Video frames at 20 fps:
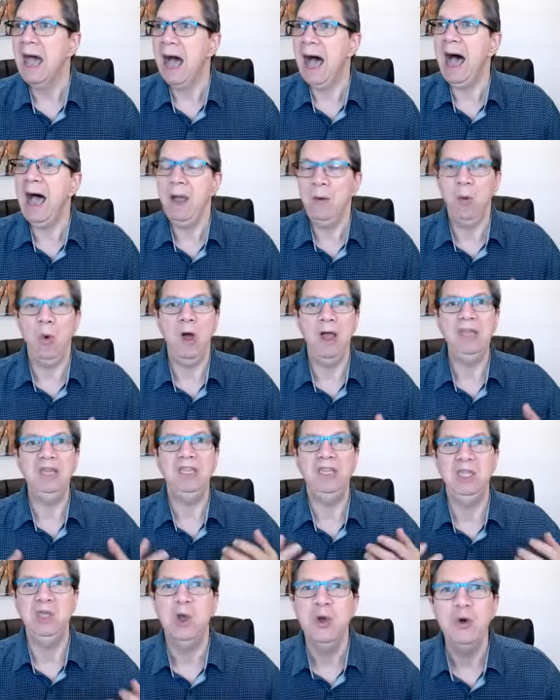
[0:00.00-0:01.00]
I
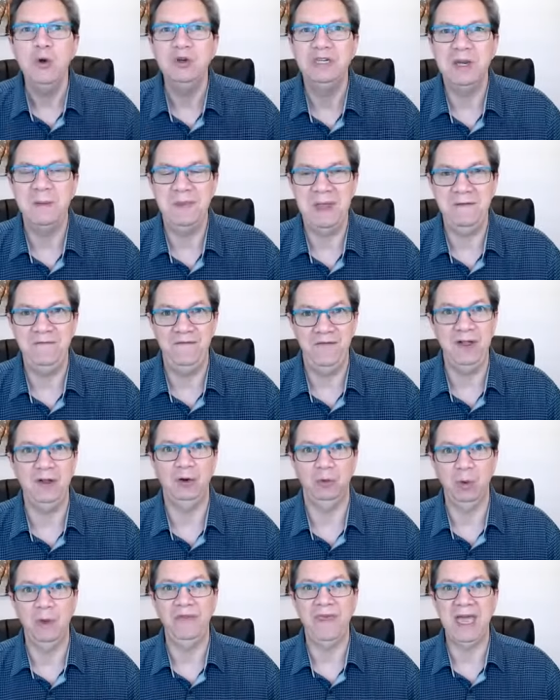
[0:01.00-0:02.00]
want you to be
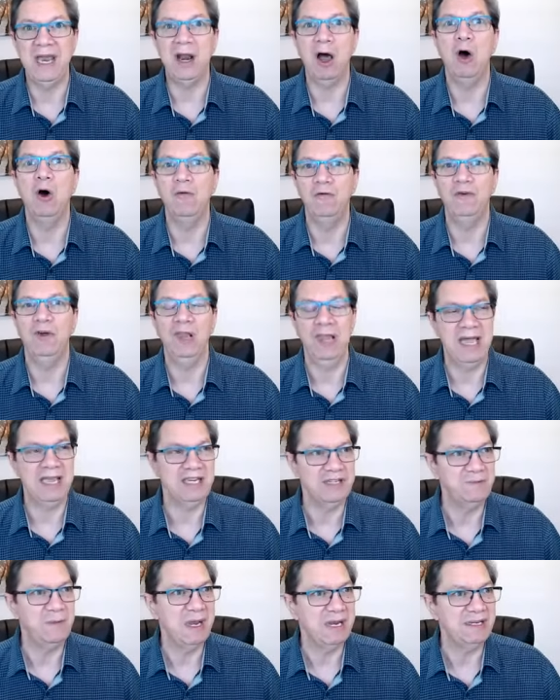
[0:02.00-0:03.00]
filled with that hopeful
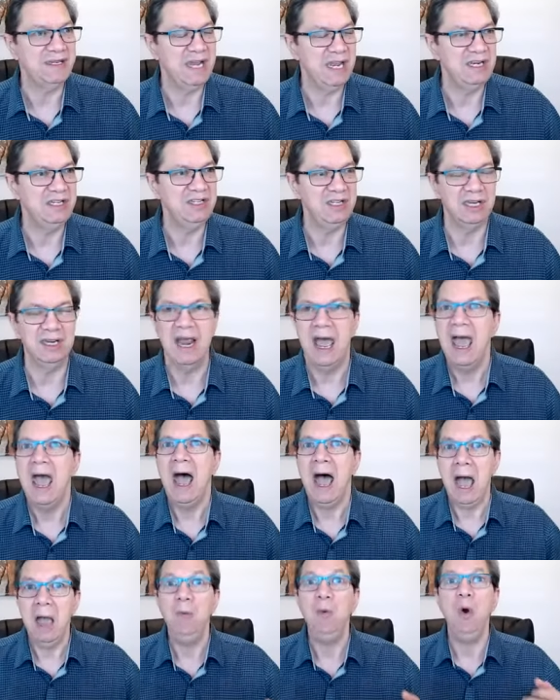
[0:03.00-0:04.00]
expectation.
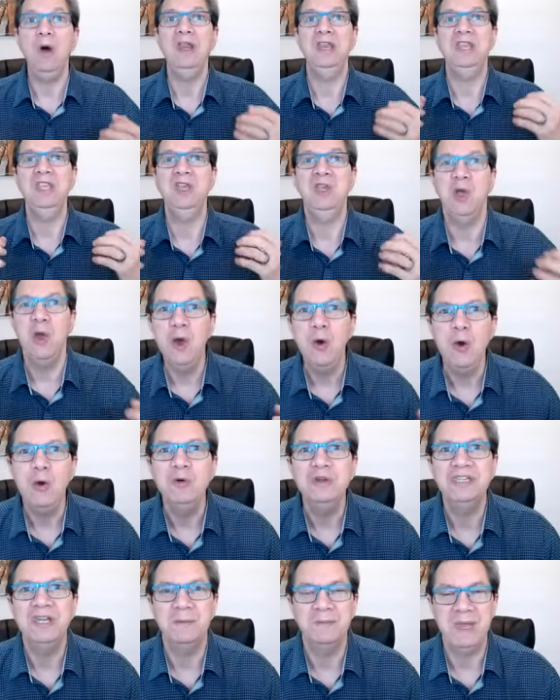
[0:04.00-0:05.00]
I want
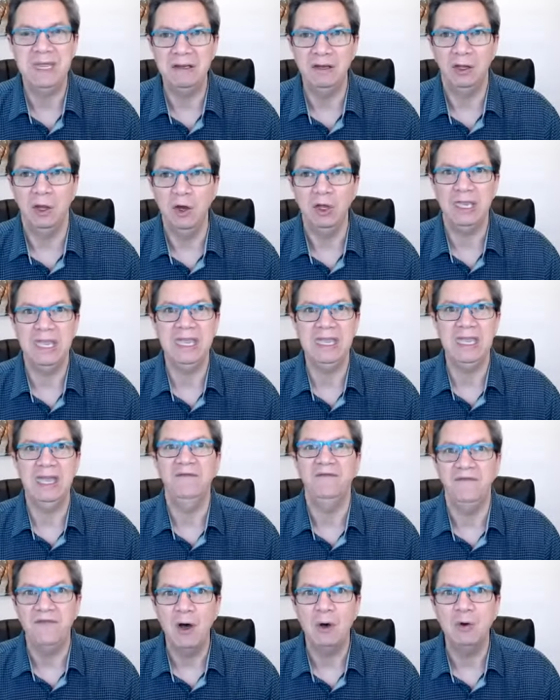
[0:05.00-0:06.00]
you to be looking
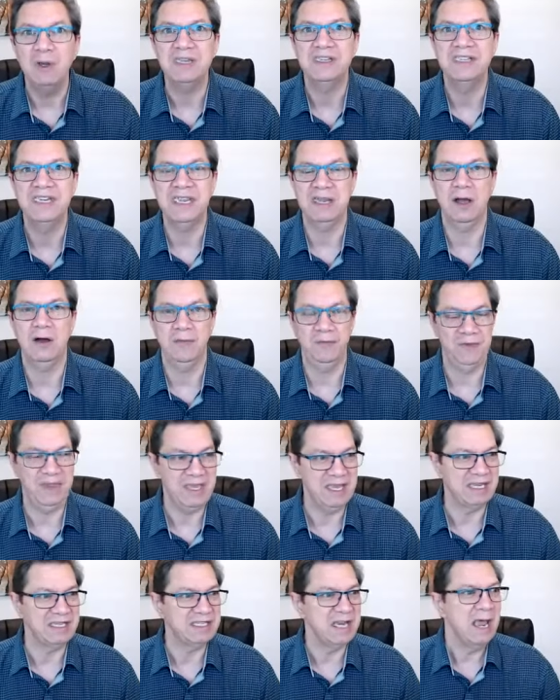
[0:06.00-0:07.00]
and focusing on
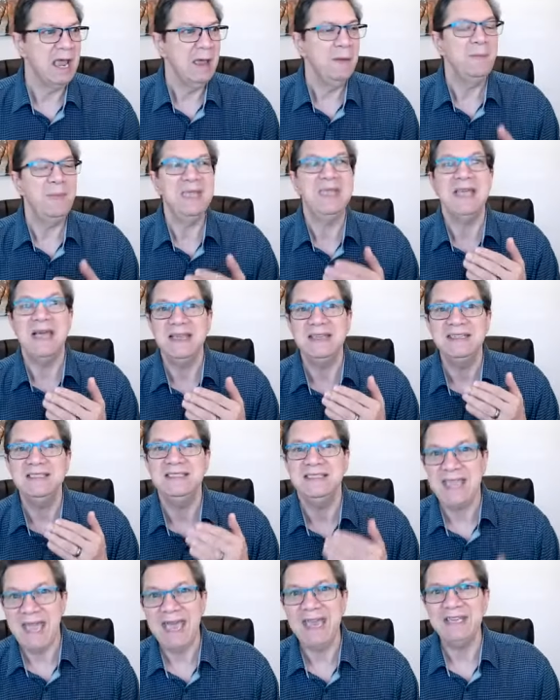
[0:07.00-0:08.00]
this because
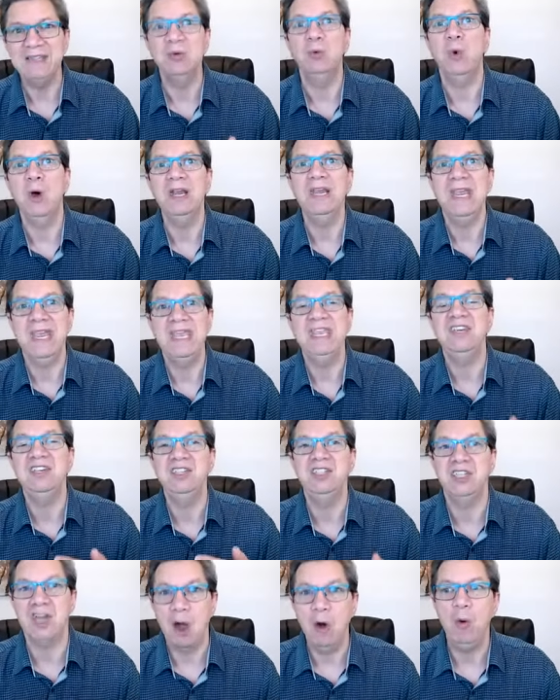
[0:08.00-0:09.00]
that's what he's
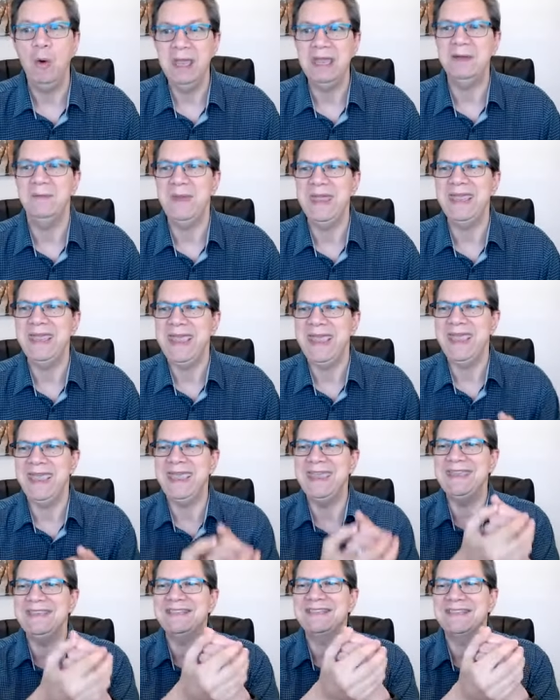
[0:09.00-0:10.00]
showing me
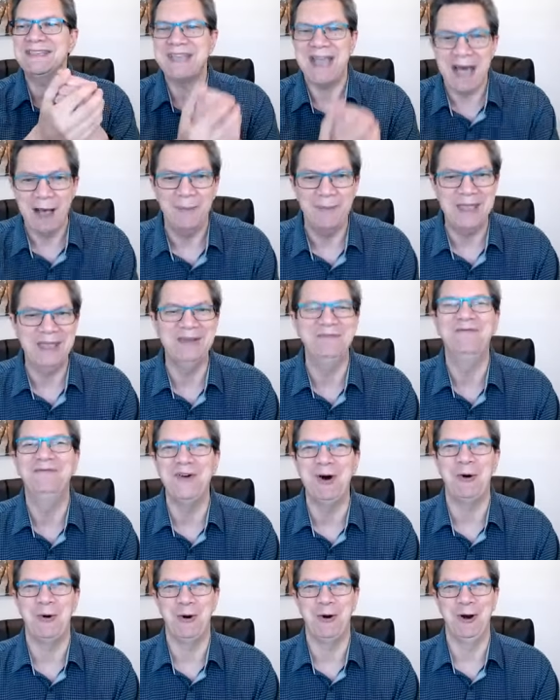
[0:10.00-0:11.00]
he's coming
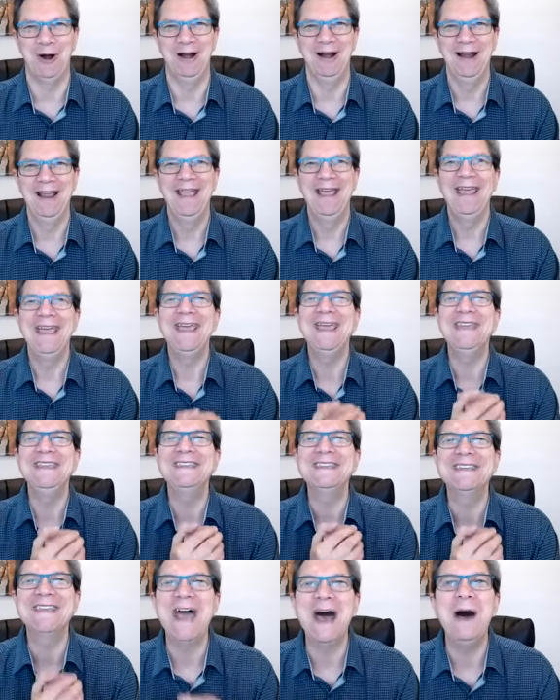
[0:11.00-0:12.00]
for.
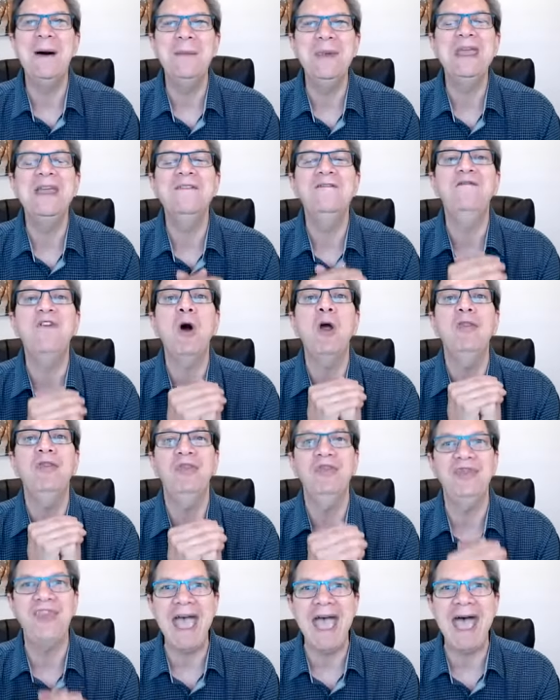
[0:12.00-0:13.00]
He's coming for
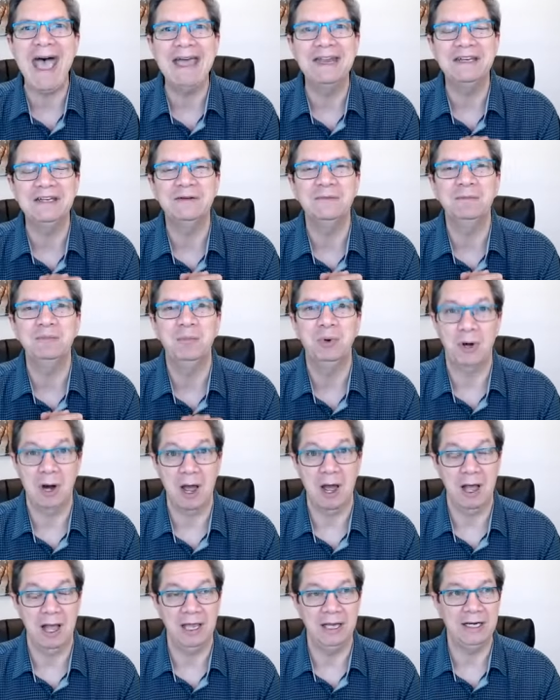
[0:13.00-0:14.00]
that
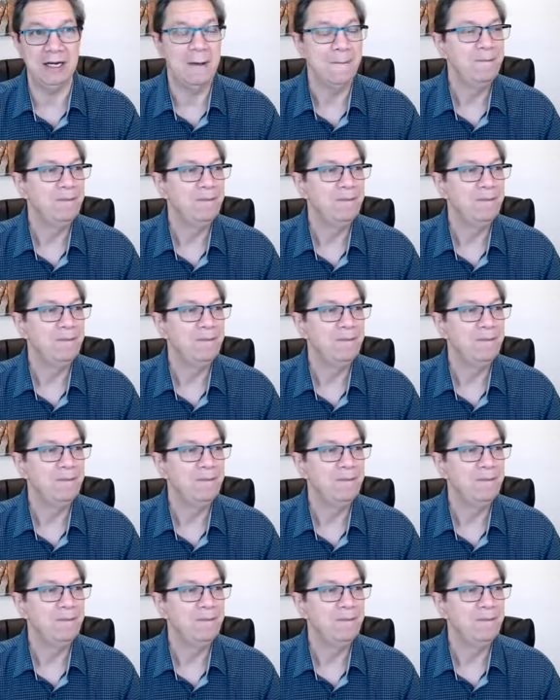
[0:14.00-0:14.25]
bride.